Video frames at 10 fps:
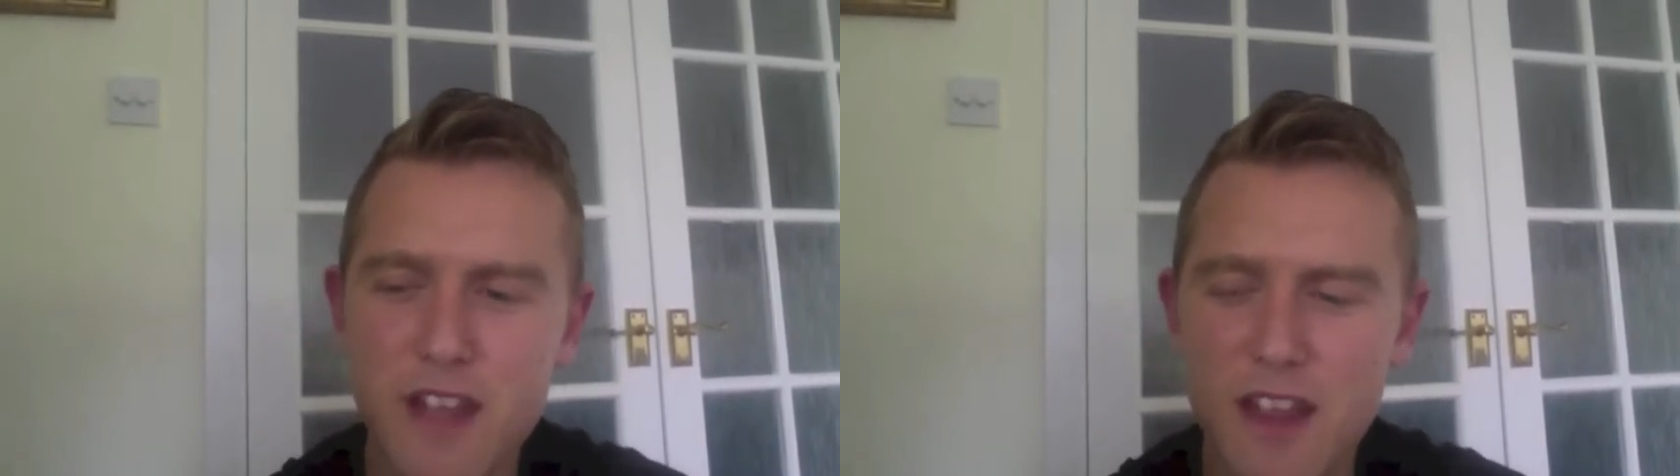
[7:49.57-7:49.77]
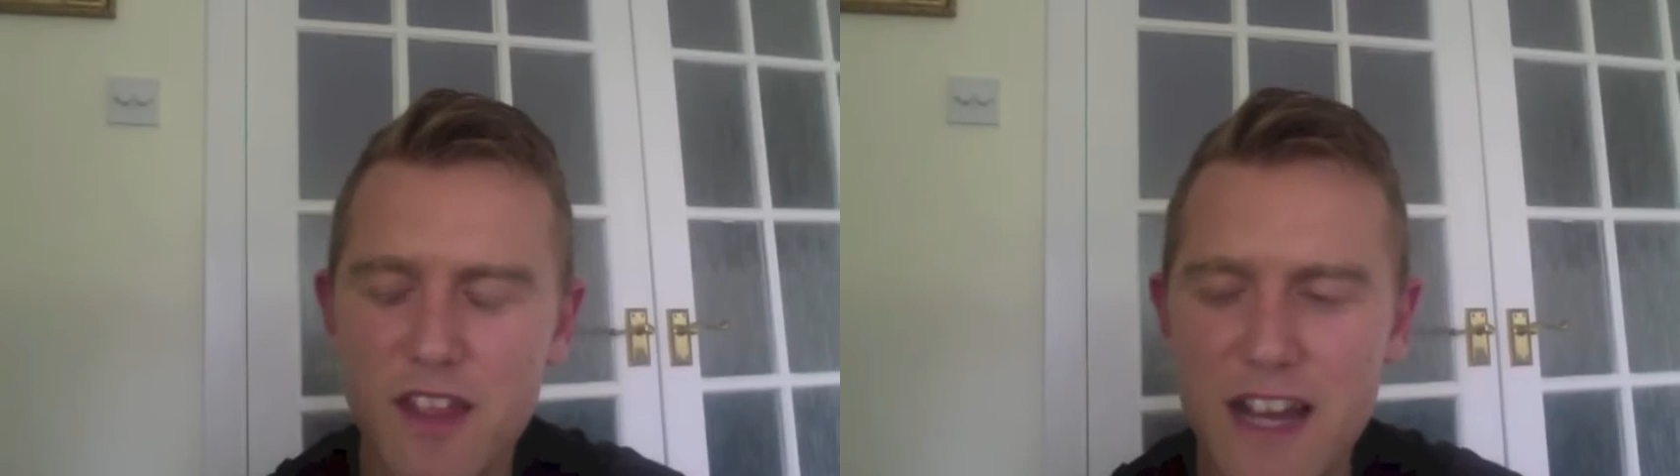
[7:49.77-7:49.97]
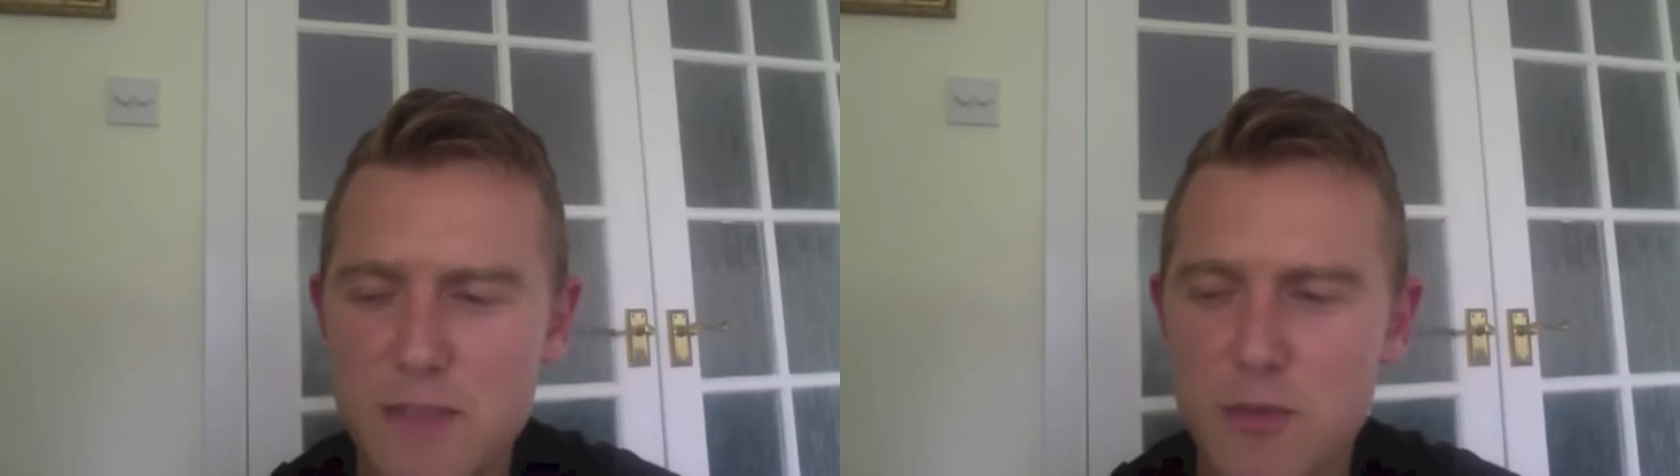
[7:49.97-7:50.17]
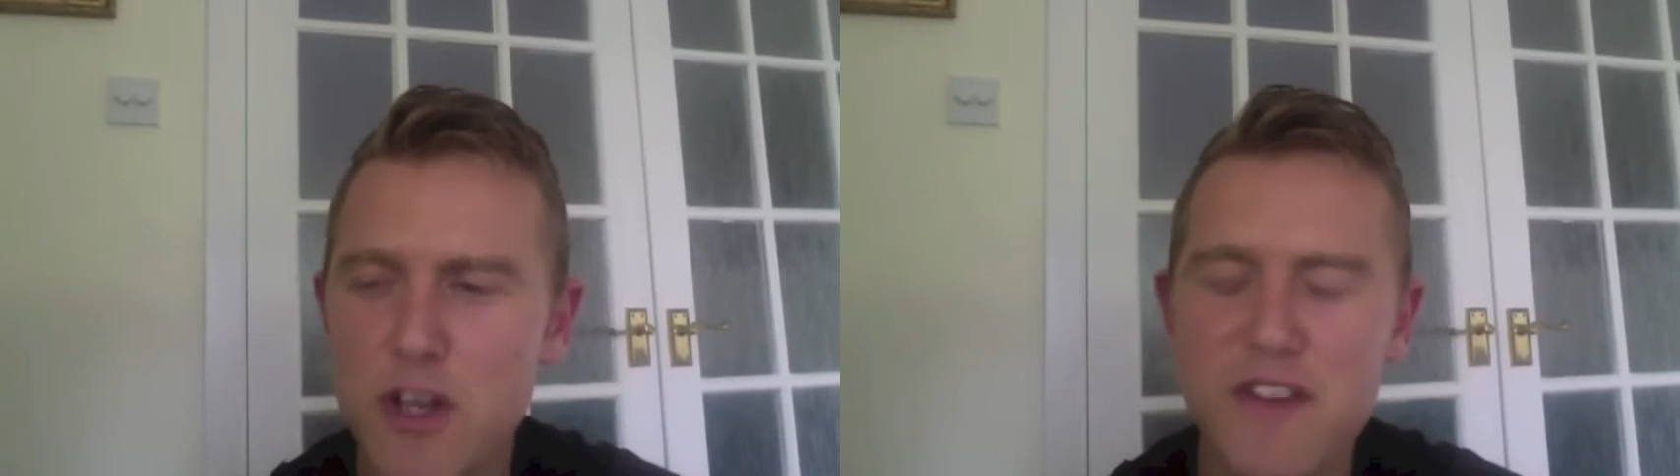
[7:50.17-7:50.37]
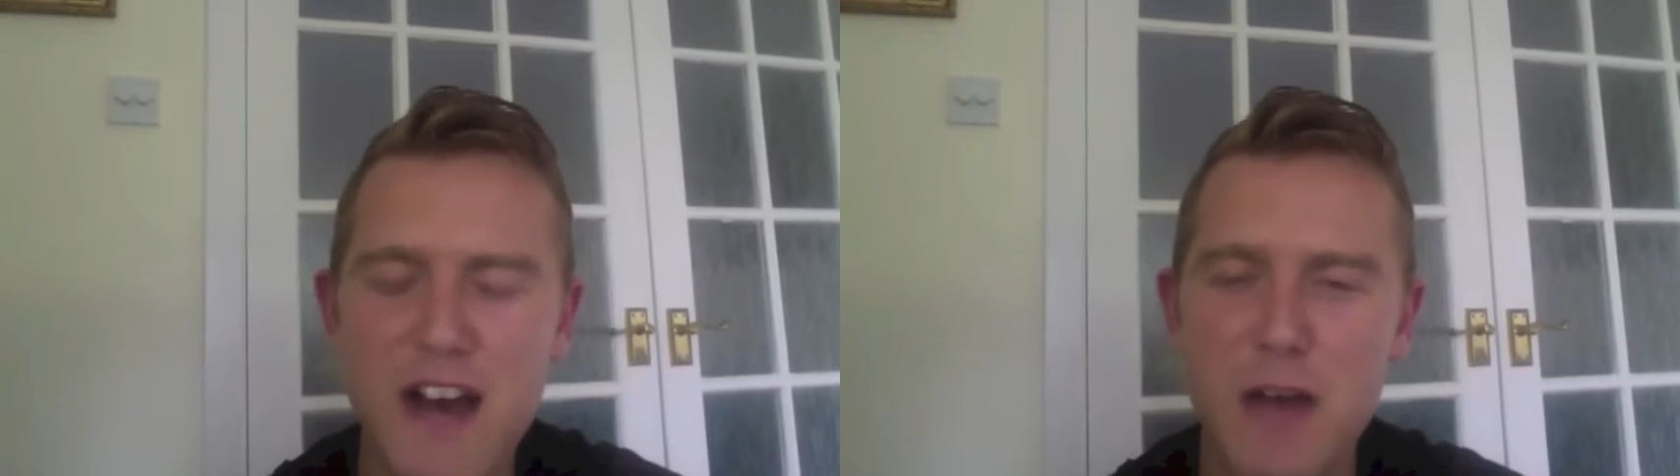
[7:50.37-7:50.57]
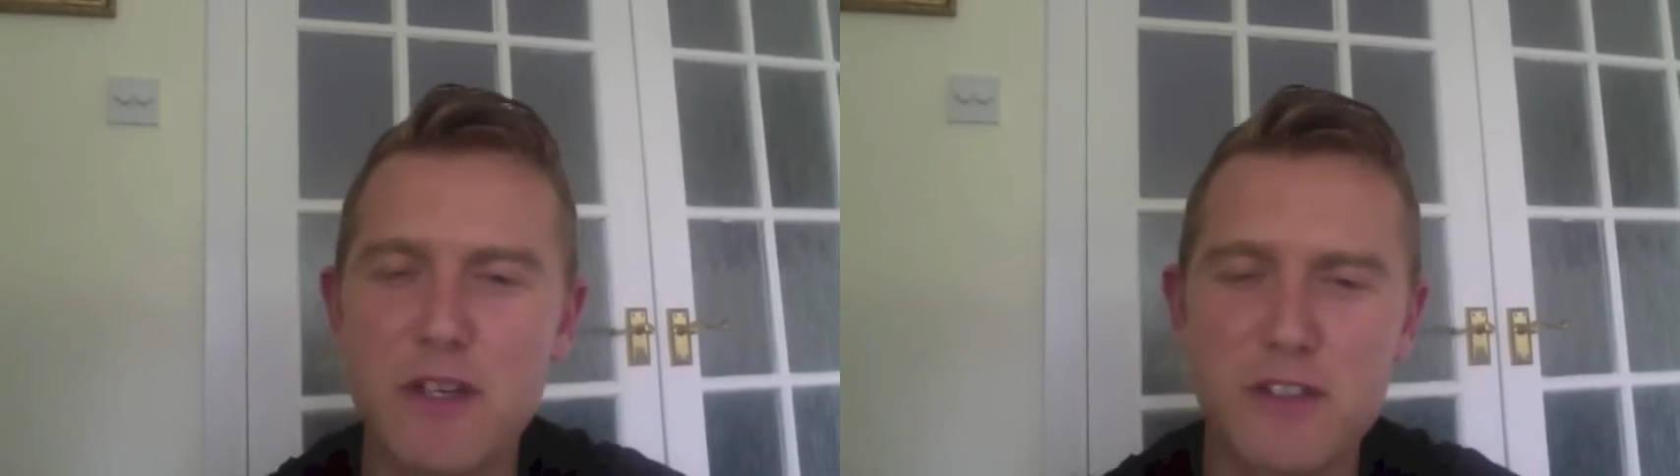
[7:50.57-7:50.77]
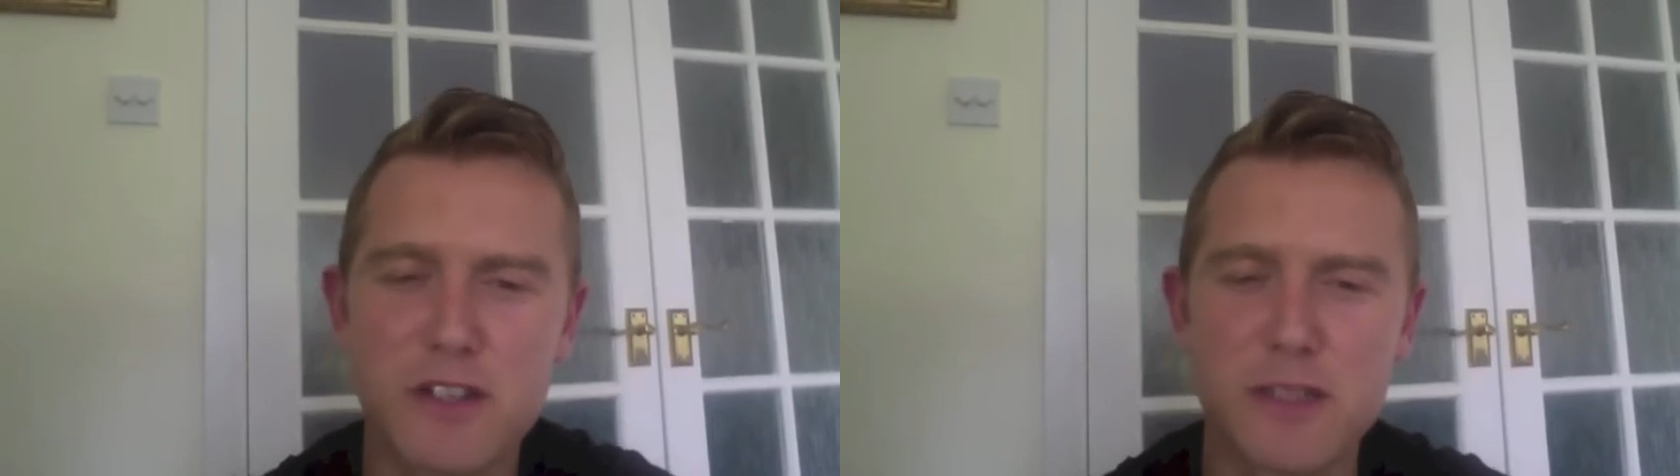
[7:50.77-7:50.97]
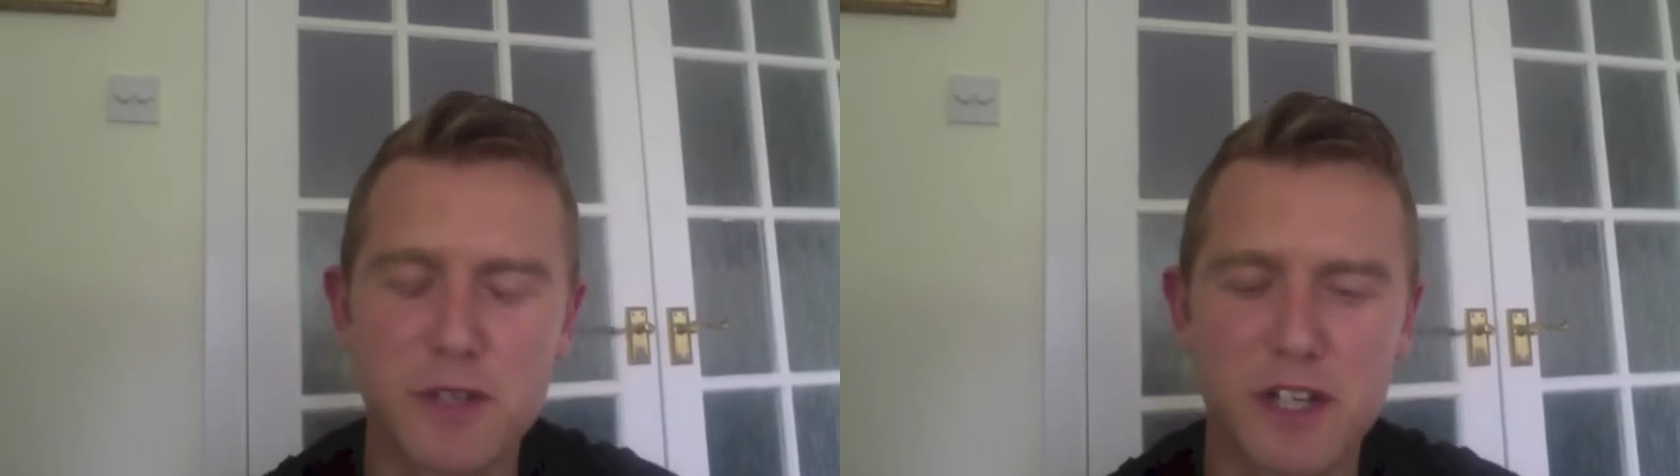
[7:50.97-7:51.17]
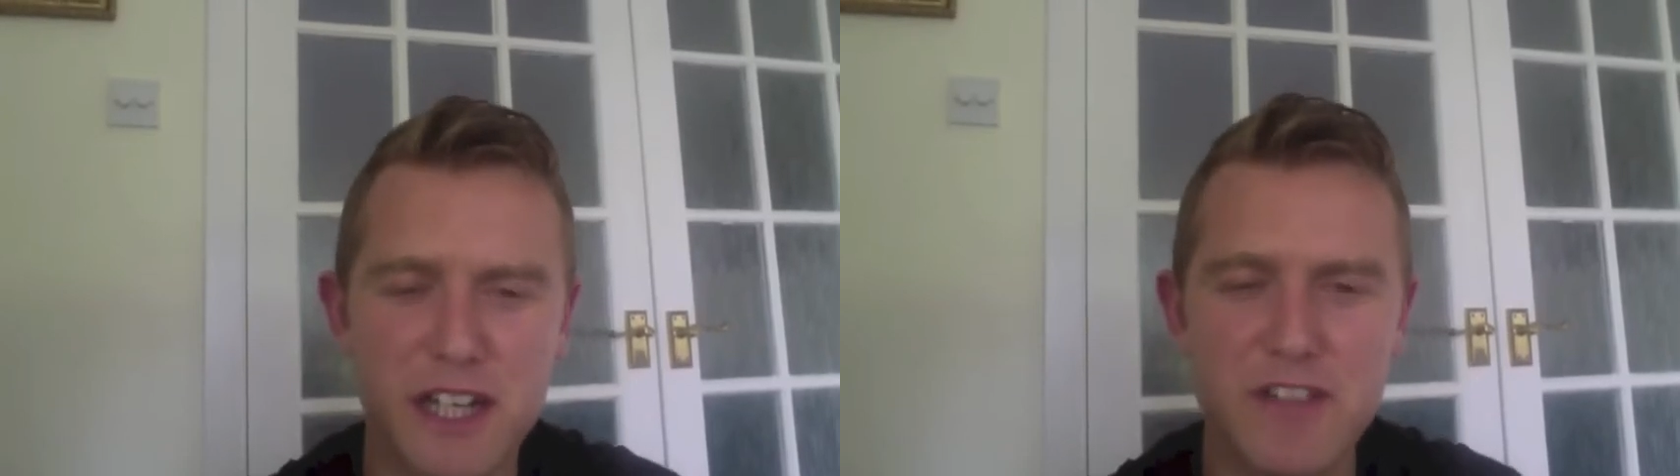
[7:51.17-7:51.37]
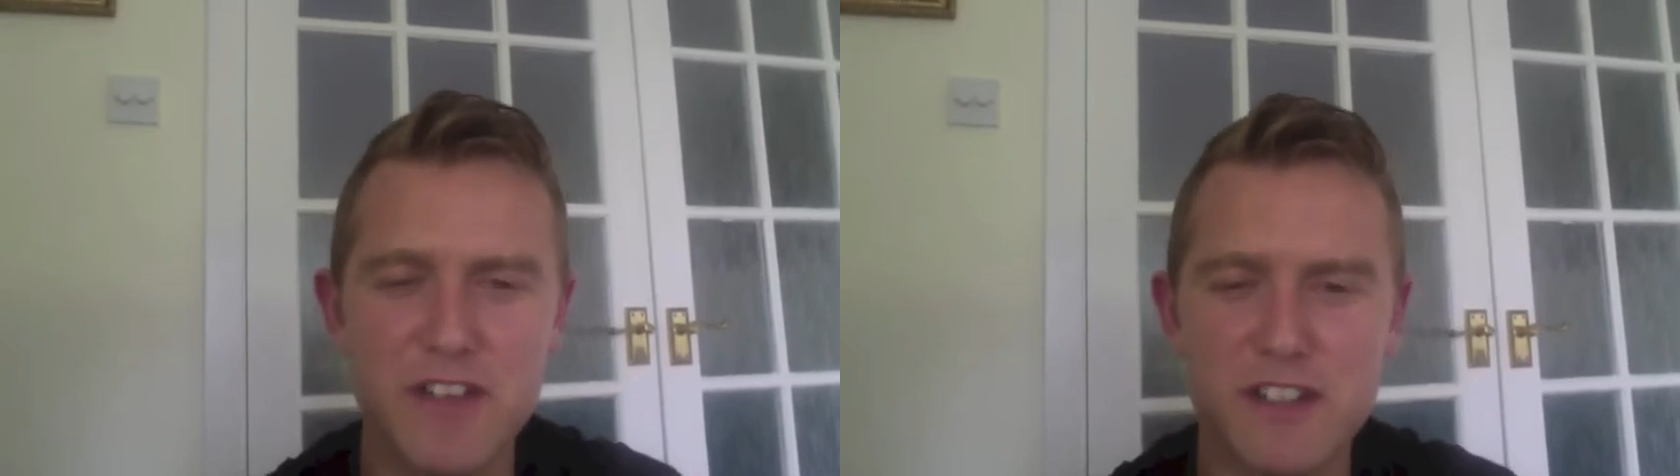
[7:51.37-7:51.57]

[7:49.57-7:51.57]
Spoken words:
that's more out of habit. It's not because I crave it.